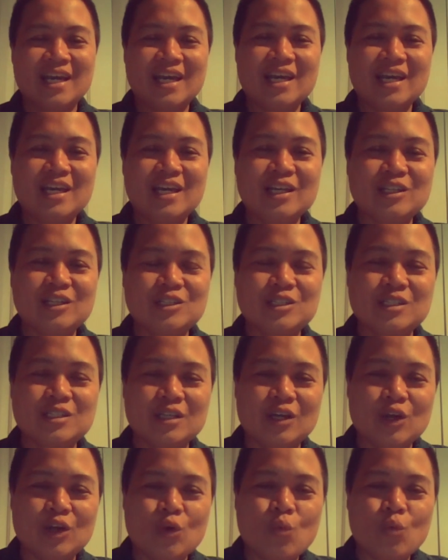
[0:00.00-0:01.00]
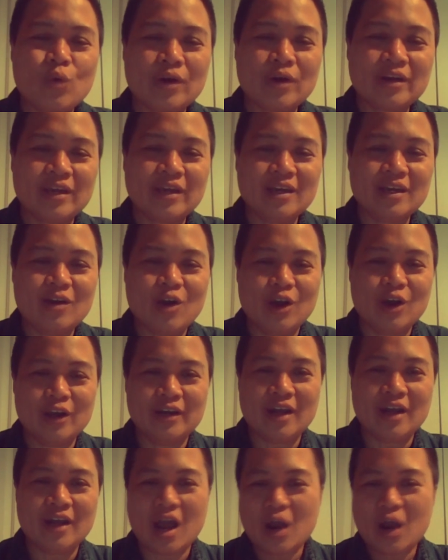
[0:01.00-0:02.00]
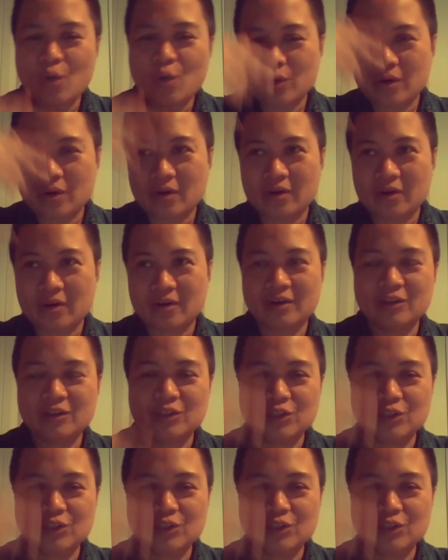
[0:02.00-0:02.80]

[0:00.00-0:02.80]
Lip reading: It's working on our